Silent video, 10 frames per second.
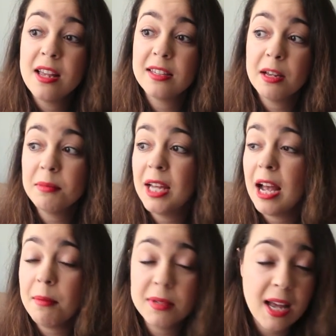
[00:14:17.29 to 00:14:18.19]

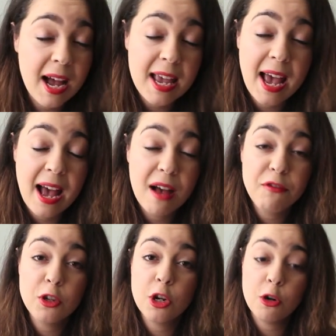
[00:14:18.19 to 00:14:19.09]
Sometimes I
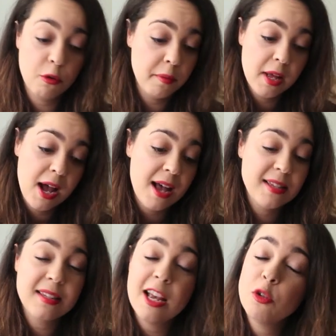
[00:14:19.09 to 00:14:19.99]
have, you know,
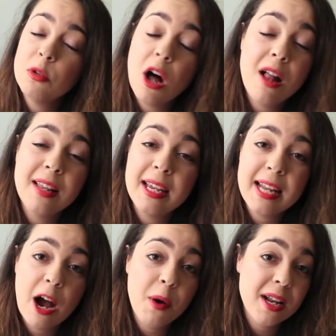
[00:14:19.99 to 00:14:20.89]
a schedule all laid
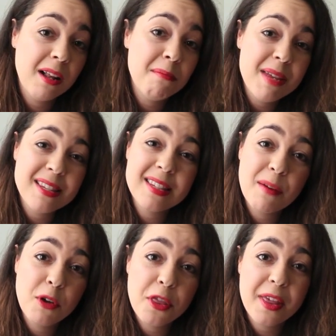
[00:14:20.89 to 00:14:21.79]
out and I'll miss
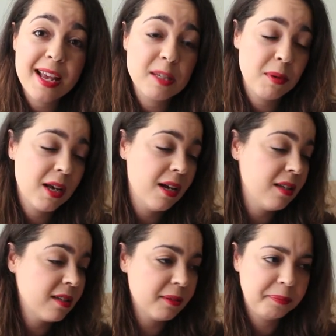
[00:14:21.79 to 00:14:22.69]
several things
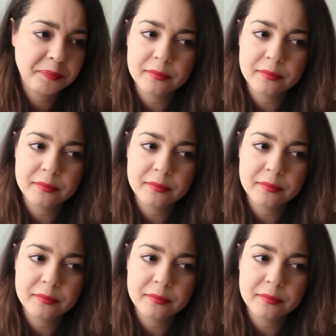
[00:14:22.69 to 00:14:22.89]
because